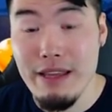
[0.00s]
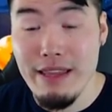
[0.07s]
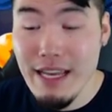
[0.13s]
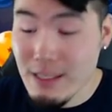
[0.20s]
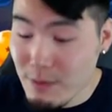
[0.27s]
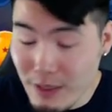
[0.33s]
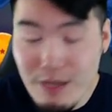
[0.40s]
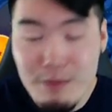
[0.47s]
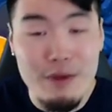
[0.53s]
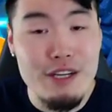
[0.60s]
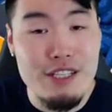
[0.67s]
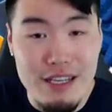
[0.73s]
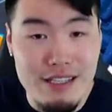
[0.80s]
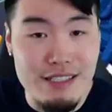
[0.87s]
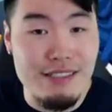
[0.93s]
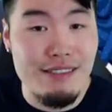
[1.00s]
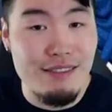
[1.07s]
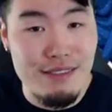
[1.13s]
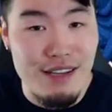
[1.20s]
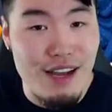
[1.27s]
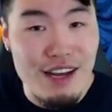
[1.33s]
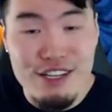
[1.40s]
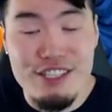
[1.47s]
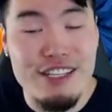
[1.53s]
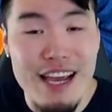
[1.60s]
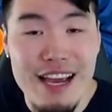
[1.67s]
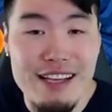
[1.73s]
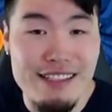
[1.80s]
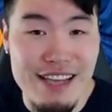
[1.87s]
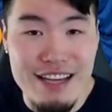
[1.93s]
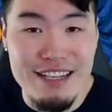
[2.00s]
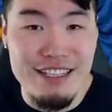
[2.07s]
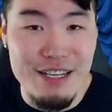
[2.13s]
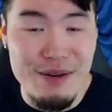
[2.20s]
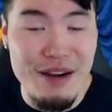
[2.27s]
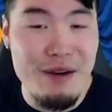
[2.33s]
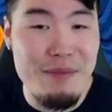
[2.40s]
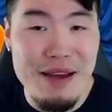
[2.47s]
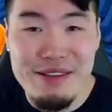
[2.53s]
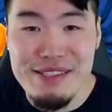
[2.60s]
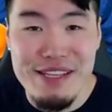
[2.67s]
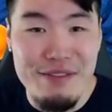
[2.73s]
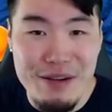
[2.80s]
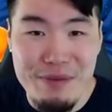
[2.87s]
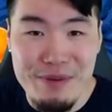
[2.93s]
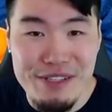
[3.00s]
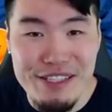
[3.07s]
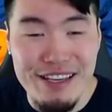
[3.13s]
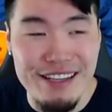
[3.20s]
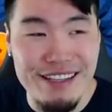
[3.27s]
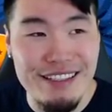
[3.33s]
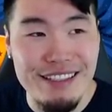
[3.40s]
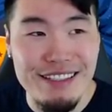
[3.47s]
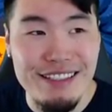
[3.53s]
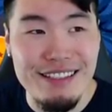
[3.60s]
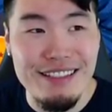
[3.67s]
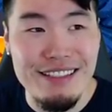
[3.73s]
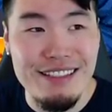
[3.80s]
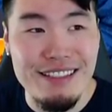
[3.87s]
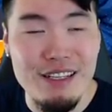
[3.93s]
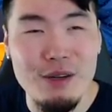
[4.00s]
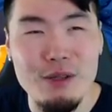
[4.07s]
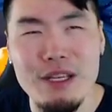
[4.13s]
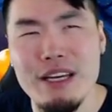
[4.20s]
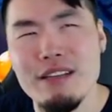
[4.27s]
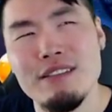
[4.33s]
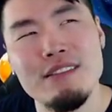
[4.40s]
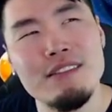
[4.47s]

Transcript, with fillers: That's pretty much his dodge chance actually, right, about seventy percent. Hold on.